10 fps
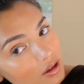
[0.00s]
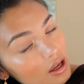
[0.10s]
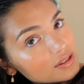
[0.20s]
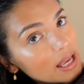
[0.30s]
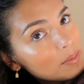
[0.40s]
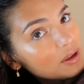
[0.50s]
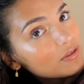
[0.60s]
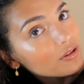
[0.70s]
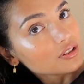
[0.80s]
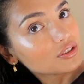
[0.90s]
I was aiming
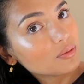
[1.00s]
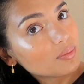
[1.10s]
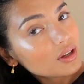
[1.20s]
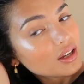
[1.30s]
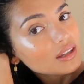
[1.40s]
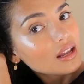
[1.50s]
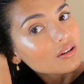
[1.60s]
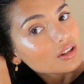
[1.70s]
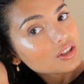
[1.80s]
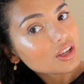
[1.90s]
for a super
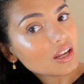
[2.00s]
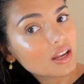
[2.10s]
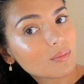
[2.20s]
nourishing,